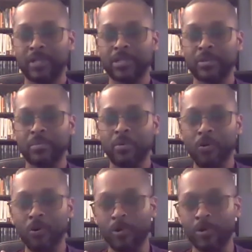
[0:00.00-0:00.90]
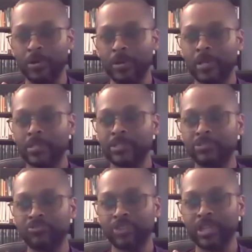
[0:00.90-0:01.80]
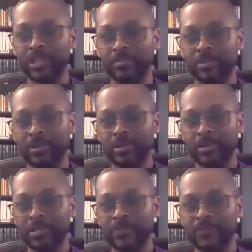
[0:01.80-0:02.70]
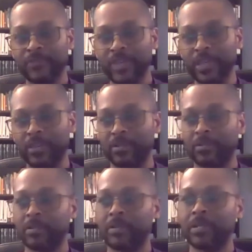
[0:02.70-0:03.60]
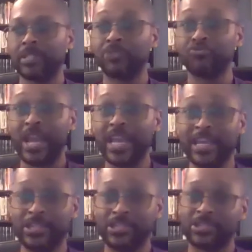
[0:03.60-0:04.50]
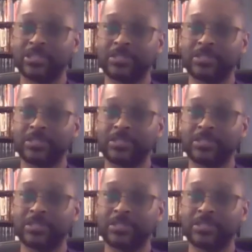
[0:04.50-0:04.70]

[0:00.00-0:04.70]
to mourn, to dream, to fear, to rage.